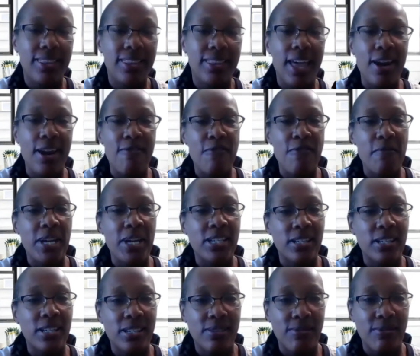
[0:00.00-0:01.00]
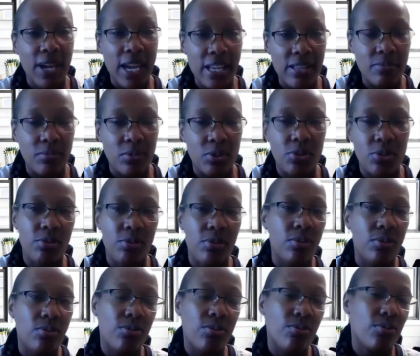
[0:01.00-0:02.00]
that information is available to
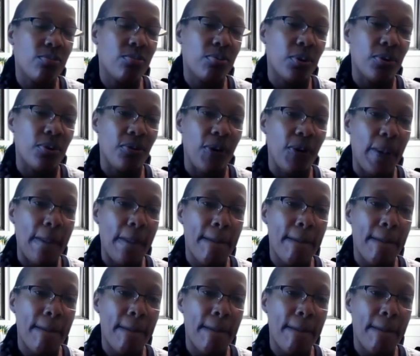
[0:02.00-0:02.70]
you through the program